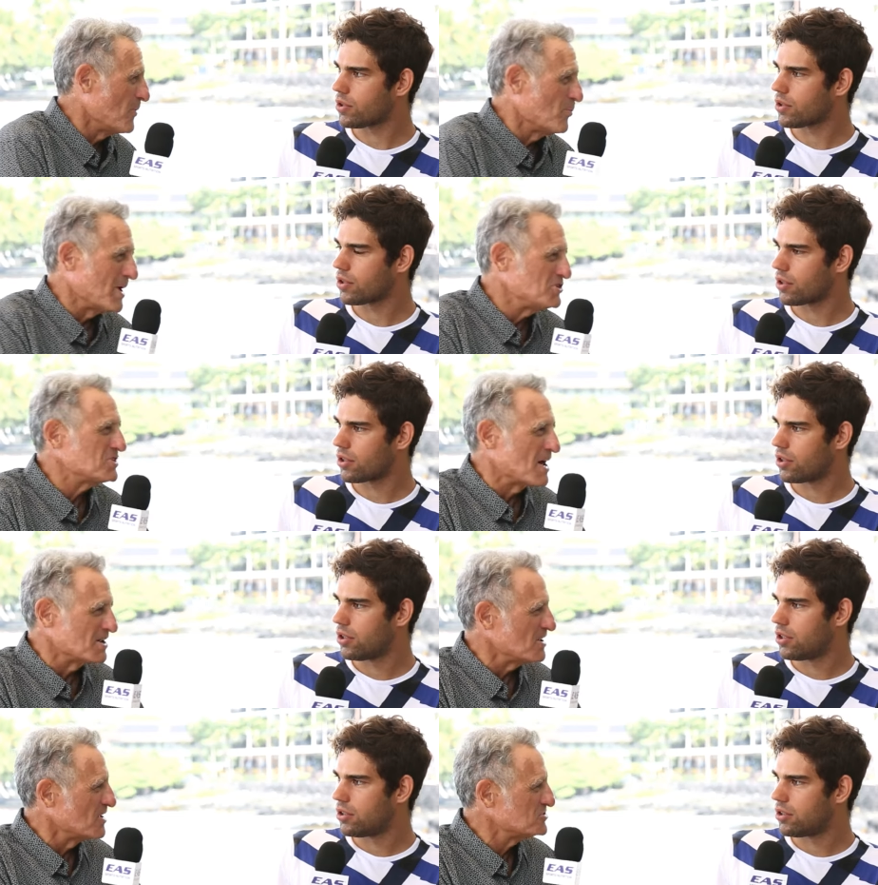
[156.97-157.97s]
Speaker 1: raced
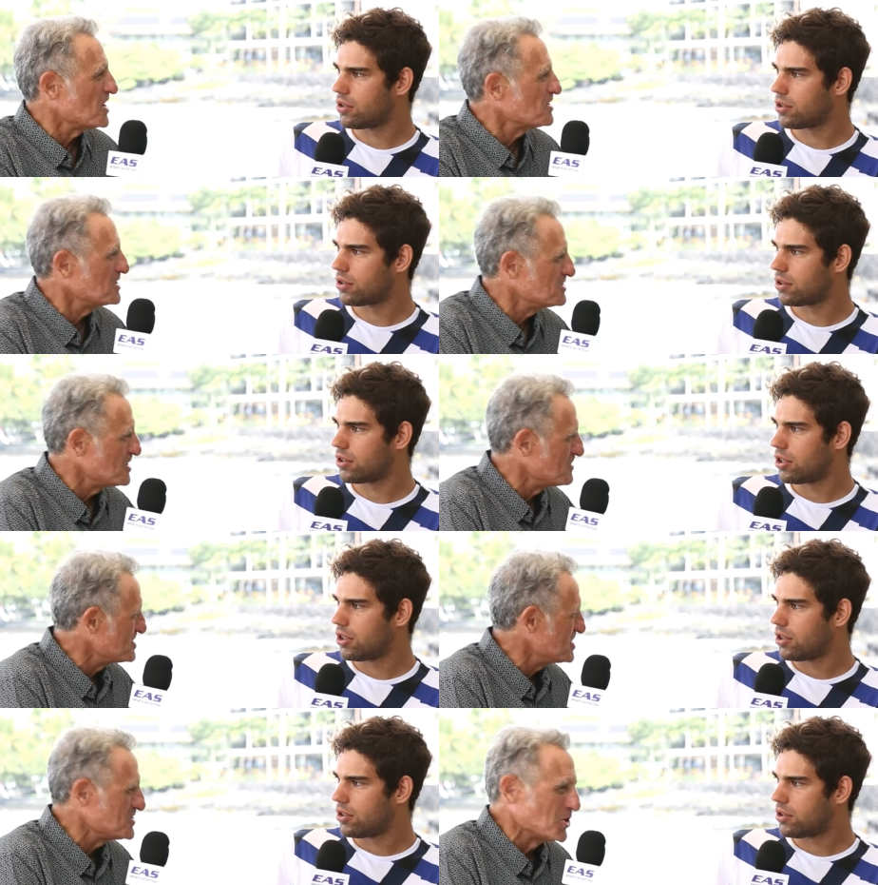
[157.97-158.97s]
on a cycling team, and
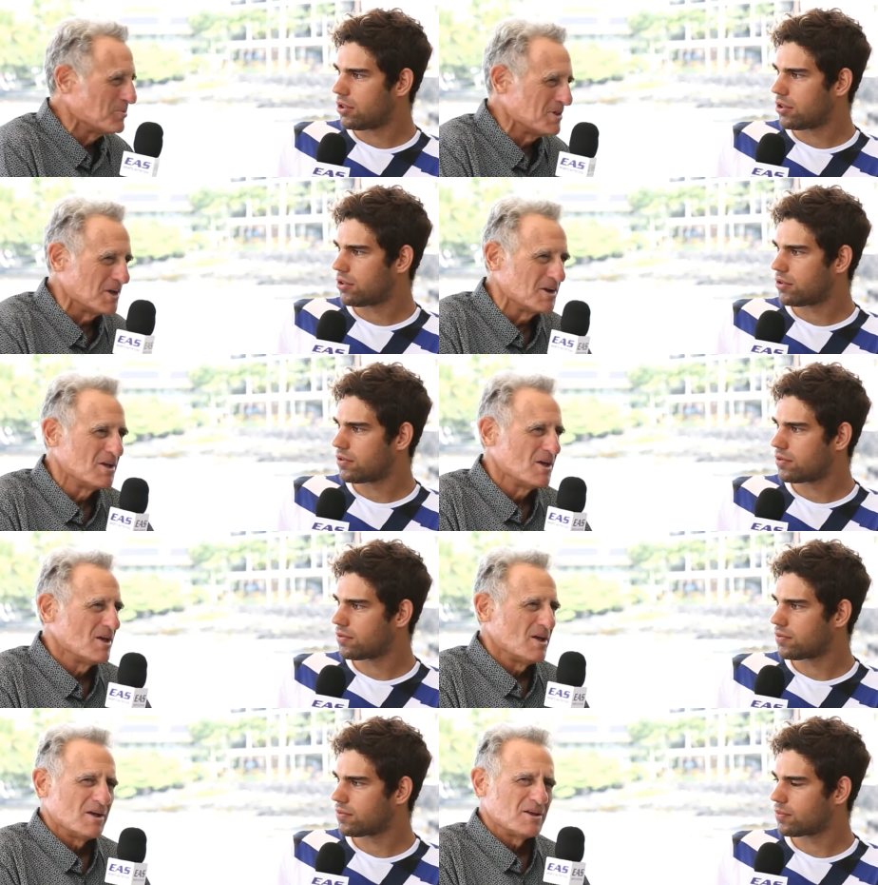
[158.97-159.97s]
she told me that,
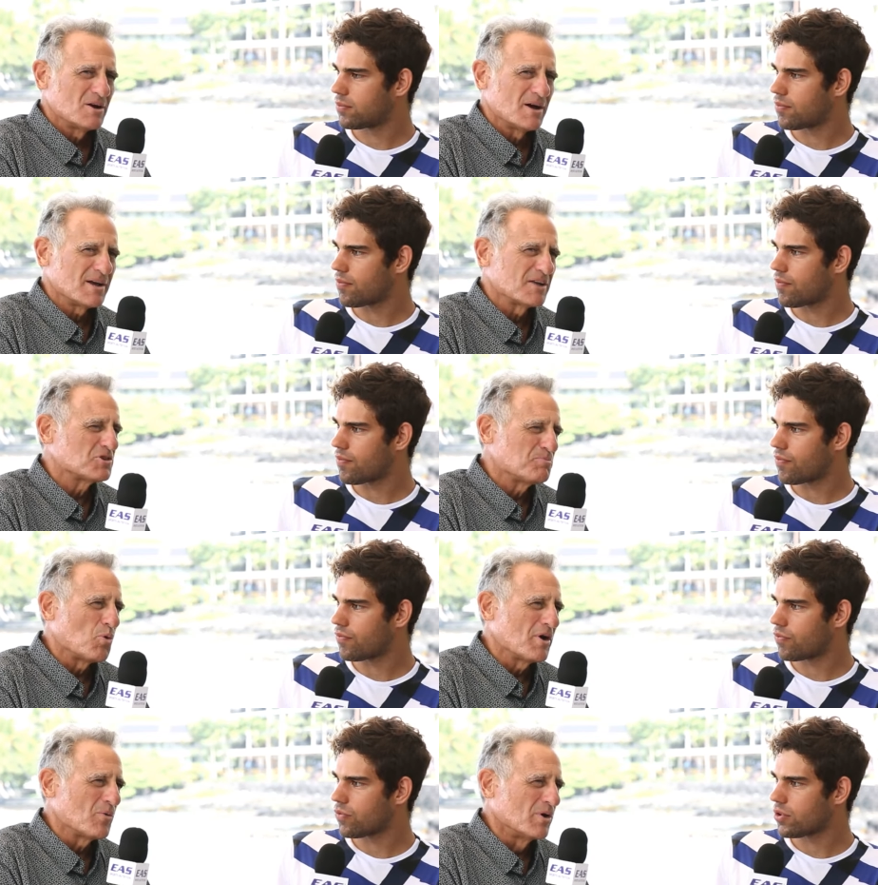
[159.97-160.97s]
you know, I got to the
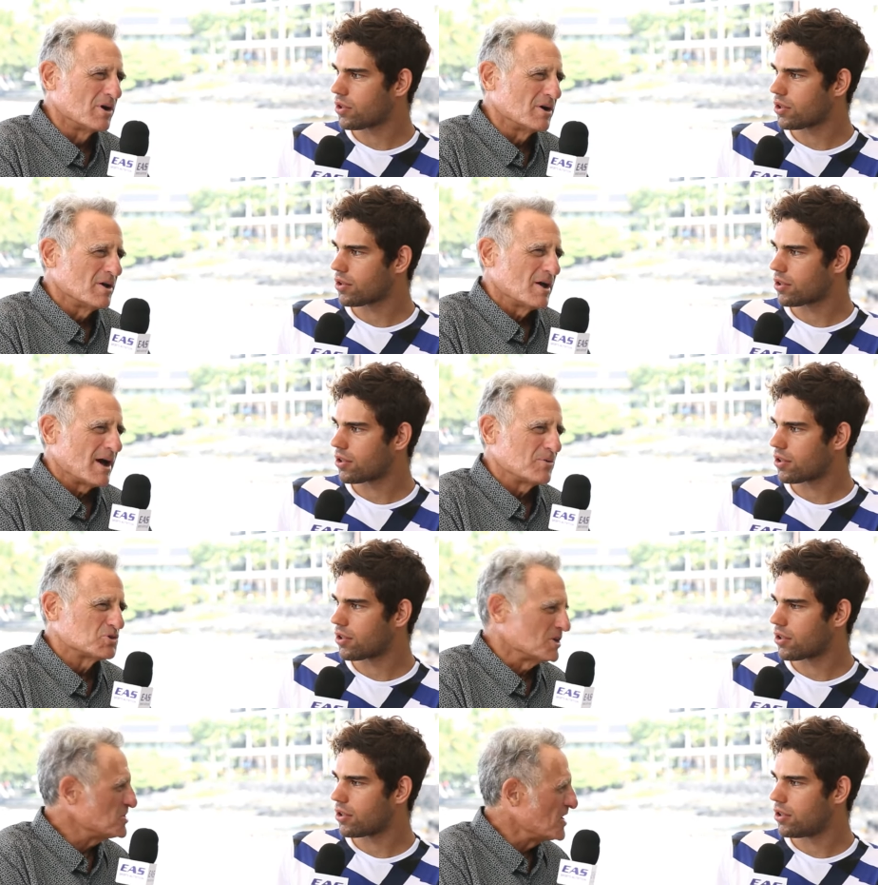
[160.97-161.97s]
point where I was
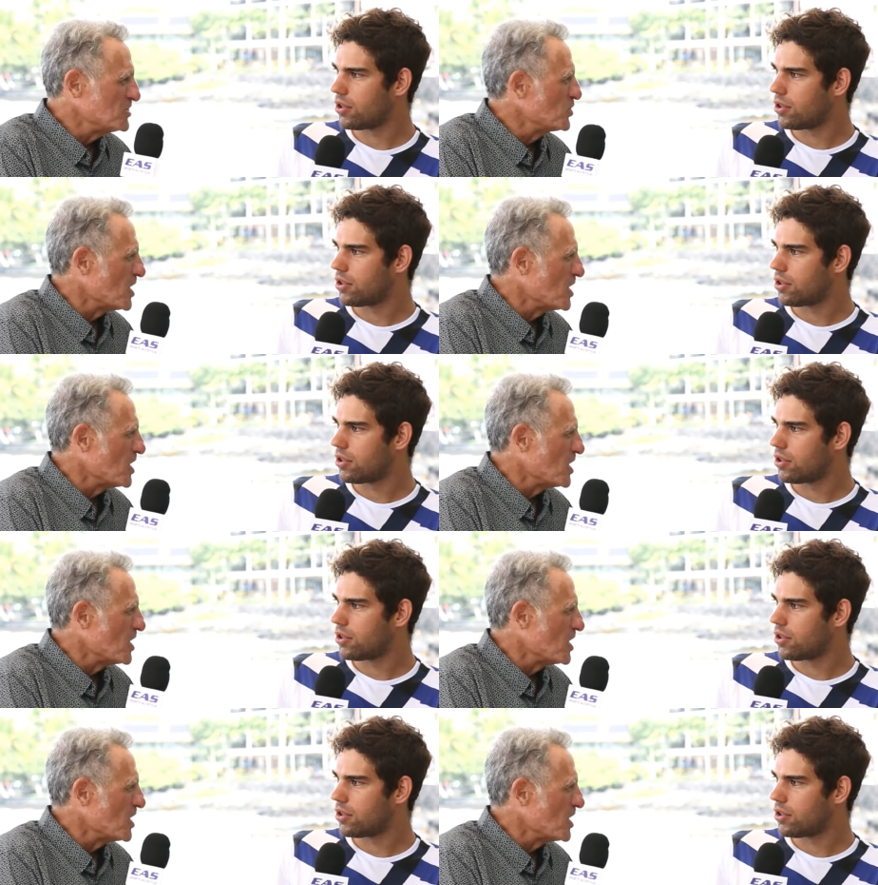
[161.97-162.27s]
sort of tired of doing